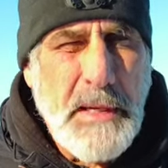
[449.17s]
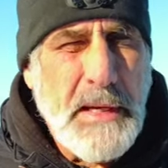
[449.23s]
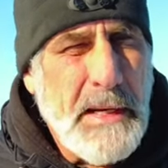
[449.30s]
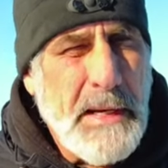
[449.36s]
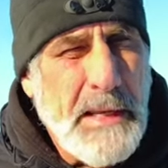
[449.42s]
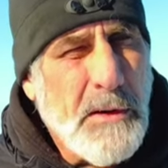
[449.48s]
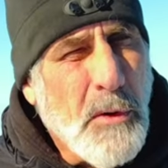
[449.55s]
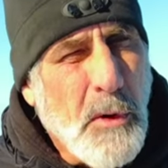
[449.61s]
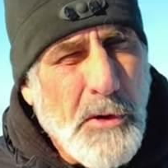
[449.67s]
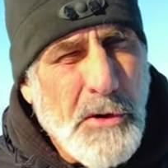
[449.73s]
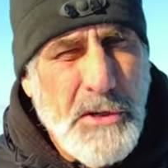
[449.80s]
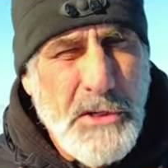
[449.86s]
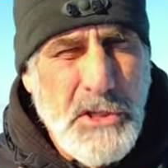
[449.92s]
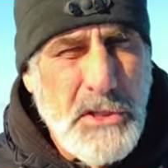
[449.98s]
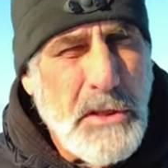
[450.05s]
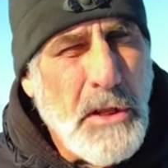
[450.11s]
and in order
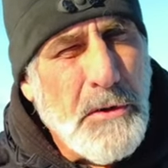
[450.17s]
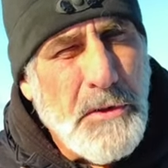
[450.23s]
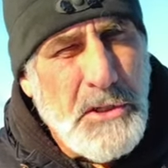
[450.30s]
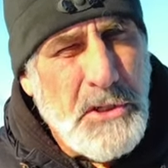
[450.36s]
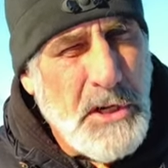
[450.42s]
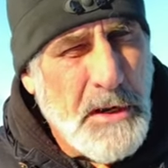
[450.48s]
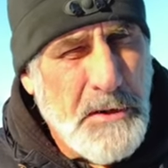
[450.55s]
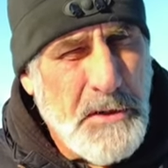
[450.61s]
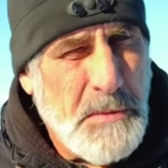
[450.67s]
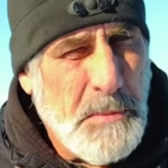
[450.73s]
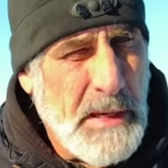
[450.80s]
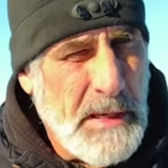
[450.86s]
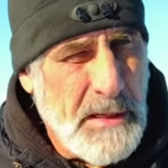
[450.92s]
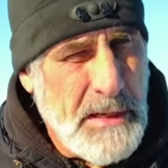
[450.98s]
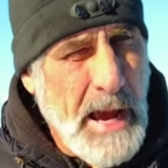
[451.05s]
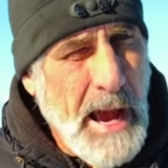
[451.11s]
to slow the shutter
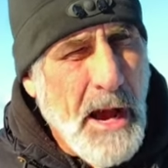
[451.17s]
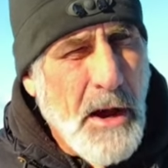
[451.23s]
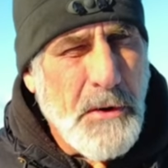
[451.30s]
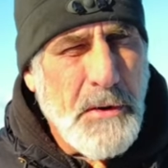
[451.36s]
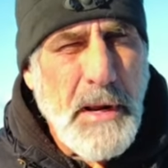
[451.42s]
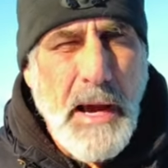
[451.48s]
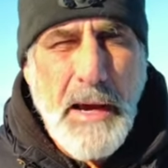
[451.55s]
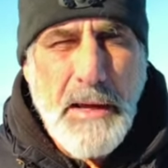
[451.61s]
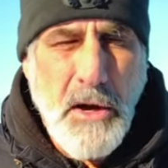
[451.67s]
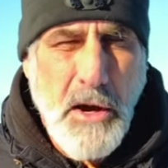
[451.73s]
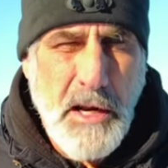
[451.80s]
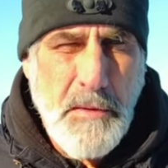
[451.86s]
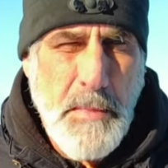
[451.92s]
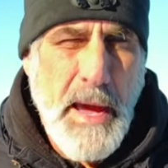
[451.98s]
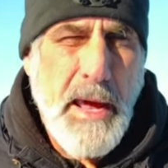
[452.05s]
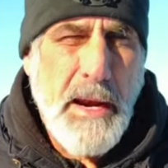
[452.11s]
speed down on
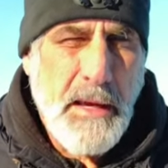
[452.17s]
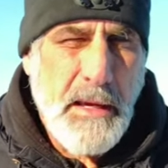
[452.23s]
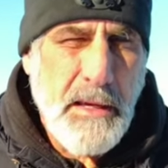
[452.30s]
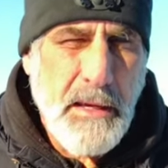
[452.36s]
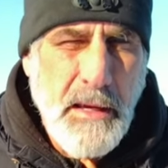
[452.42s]
automatic